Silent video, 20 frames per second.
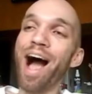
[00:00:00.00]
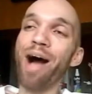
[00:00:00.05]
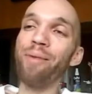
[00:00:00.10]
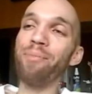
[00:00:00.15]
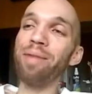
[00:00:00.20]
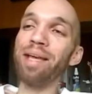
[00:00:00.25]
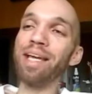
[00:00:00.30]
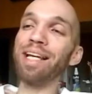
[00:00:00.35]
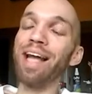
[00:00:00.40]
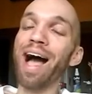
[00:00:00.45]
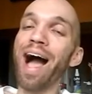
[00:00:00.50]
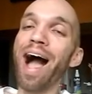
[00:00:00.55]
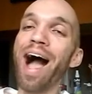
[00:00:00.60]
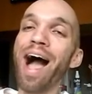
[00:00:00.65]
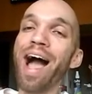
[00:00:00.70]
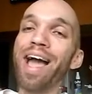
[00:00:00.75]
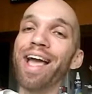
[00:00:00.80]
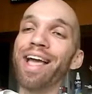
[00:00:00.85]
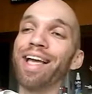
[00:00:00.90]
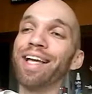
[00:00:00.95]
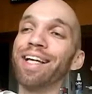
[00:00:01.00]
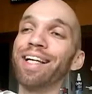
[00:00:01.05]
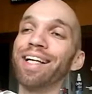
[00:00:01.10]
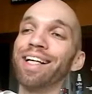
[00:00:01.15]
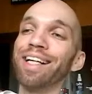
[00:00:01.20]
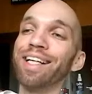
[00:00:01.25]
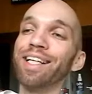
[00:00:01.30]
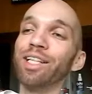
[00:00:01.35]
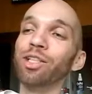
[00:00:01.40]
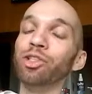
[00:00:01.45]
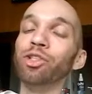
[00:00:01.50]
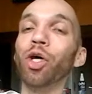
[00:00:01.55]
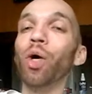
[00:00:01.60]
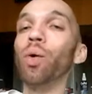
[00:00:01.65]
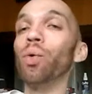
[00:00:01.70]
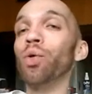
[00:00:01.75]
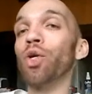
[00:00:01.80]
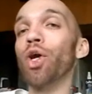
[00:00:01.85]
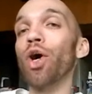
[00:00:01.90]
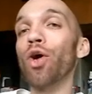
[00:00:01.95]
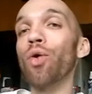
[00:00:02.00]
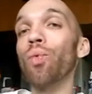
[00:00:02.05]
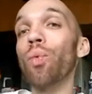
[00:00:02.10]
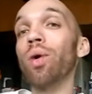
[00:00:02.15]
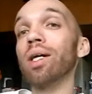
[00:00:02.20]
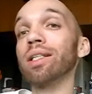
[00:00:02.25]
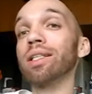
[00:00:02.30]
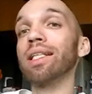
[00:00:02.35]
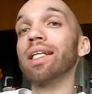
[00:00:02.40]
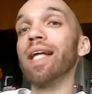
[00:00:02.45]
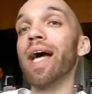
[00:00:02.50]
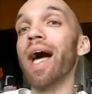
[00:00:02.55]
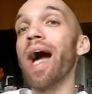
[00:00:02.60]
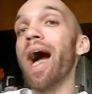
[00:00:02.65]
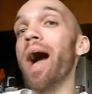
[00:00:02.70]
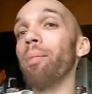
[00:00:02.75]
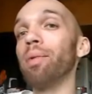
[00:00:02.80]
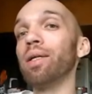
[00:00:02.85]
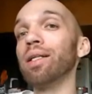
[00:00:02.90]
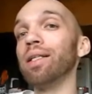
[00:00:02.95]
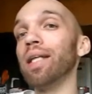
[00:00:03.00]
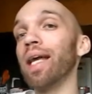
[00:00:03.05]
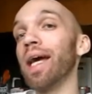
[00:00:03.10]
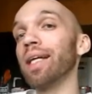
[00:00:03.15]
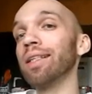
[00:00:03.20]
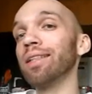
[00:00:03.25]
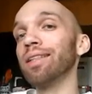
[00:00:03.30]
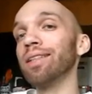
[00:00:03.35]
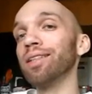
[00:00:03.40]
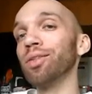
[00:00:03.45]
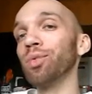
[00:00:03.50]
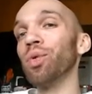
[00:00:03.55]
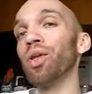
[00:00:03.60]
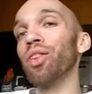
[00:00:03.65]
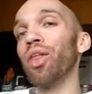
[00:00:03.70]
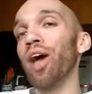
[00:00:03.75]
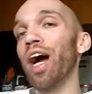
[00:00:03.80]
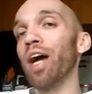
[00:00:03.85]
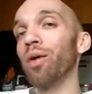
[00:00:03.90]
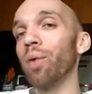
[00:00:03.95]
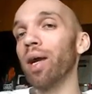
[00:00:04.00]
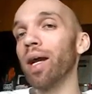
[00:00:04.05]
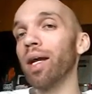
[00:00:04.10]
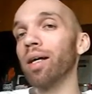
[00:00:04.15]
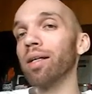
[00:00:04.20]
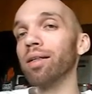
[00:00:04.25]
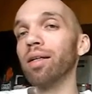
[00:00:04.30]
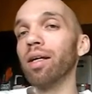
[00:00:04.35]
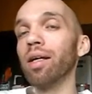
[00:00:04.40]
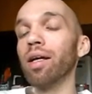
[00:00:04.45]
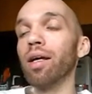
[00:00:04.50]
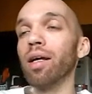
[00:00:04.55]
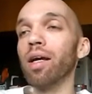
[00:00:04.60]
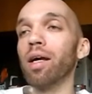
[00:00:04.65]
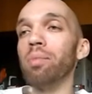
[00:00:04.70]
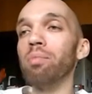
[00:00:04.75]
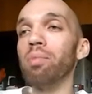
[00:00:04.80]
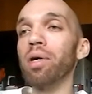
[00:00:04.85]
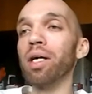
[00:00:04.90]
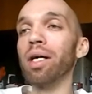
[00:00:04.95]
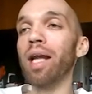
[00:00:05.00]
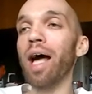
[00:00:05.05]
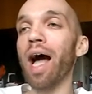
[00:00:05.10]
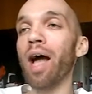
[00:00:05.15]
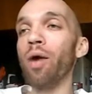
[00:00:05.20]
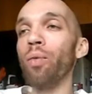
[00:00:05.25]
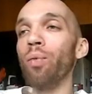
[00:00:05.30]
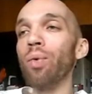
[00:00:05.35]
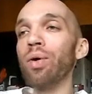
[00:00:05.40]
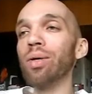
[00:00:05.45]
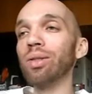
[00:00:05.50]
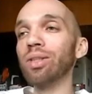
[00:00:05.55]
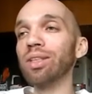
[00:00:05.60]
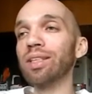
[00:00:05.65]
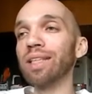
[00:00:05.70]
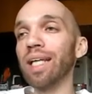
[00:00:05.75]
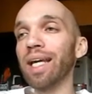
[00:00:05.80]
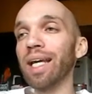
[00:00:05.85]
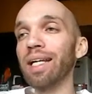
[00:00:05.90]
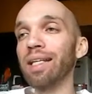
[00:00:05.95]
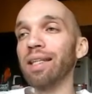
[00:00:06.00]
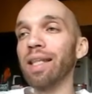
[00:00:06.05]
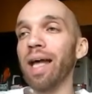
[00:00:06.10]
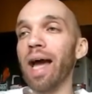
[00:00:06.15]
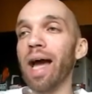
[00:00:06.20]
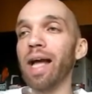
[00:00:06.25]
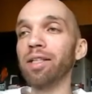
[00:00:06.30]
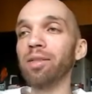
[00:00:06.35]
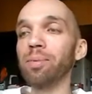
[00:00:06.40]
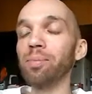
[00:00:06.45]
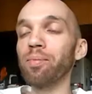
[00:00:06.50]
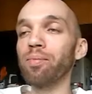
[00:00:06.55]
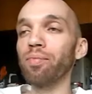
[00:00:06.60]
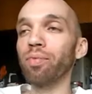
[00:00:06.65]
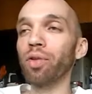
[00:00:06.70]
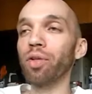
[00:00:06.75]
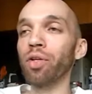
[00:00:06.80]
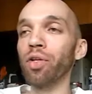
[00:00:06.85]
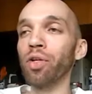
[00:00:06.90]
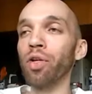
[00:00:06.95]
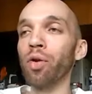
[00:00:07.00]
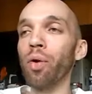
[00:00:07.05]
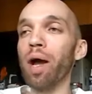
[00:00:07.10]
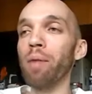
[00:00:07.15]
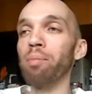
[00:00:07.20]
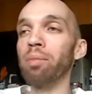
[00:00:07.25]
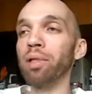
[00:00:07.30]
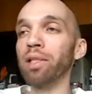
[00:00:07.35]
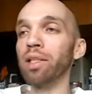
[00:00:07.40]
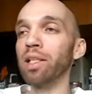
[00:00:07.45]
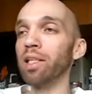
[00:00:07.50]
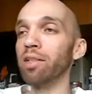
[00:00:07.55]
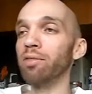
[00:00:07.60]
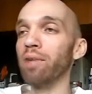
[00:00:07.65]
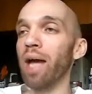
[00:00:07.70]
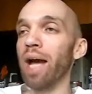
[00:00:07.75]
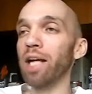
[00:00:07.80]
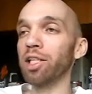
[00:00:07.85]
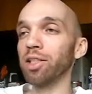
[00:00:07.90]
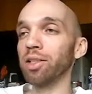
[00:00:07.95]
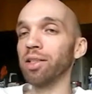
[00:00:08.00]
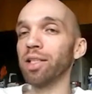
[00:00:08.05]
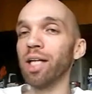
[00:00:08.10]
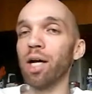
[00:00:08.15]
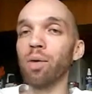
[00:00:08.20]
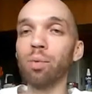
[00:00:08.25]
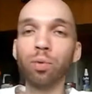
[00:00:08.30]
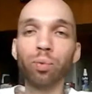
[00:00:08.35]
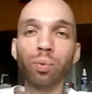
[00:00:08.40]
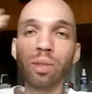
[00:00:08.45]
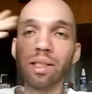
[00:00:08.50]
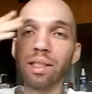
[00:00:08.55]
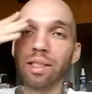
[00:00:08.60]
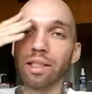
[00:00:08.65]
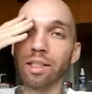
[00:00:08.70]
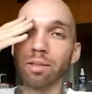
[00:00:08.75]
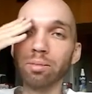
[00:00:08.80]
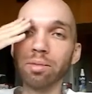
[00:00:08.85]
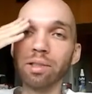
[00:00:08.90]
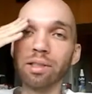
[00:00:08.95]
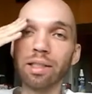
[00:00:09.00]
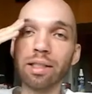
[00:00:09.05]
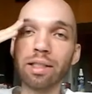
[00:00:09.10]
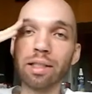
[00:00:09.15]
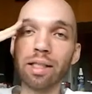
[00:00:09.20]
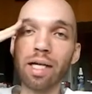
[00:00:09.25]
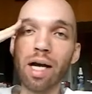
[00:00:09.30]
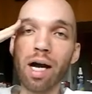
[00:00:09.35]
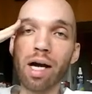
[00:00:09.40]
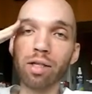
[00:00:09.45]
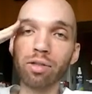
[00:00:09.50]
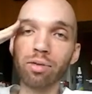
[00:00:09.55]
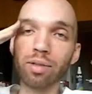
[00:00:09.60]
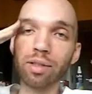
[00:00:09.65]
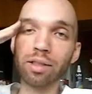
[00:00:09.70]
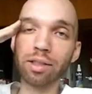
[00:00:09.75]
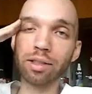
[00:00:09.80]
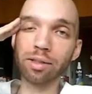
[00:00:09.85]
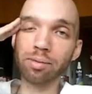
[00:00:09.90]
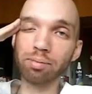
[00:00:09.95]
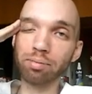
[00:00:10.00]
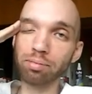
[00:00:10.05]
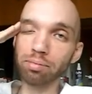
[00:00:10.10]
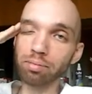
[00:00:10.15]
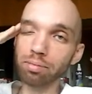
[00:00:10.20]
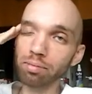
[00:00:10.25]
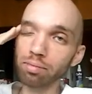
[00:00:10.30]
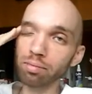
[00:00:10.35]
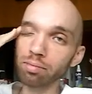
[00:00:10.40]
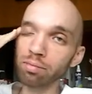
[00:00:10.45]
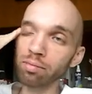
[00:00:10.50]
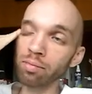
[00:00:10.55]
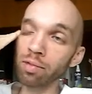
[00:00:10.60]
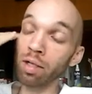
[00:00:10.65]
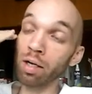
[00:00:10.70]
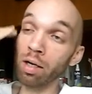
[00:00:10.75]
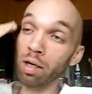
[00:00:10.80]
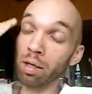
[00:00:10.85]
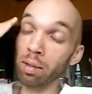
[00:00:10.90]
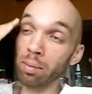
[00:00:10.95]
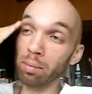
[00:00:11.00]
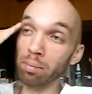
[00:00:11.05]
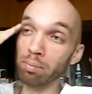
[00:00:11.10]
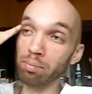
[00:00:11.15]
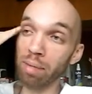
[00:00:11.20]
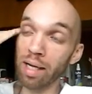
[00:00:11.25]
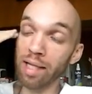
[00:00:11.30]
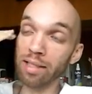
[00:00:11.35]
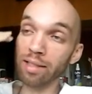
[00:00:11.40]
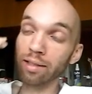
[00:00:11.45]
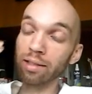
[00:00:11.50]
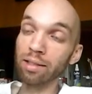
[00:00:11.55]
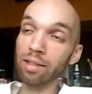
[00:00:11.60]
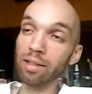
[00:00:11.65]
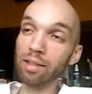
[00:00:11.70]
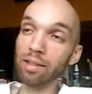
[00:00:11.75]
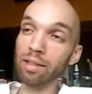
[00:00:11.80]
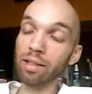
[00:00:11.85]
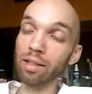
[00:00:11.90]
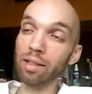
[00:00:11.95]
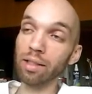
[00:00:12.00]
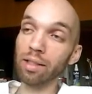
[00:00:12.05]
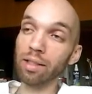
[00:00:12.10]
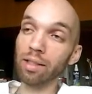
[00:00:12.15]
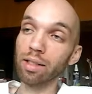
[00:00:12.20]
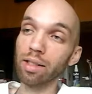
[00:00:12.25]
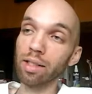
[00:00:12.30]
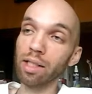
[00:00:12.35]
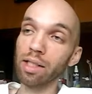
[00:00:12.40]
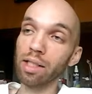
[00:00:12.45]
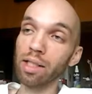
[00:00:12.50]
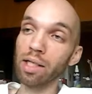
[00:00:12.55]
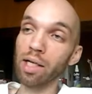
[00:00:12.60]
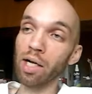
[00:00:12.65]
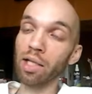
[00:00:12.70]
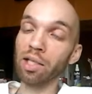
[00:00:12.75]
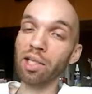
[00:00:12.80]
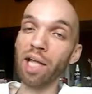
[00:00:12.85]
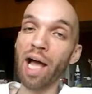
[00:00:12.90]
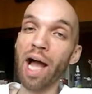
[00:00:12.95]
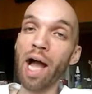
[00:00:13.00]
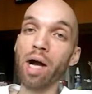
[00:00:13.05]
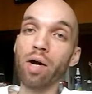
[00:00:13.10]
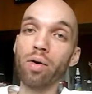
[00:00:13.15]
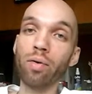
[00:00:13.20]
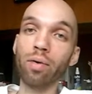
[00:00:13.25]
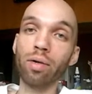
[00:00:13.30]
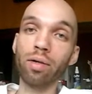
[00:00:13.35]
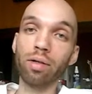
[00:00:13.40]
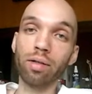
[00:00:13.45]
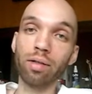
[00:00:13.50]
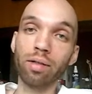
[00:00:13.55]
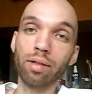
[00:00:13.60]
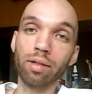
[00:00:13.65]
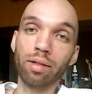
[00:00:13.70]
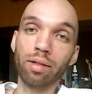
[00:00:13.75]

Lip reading: I don't know what's gonna happen next with Iran, but I will say that, I believe, actually, I was reading something that the Congress basically allowed,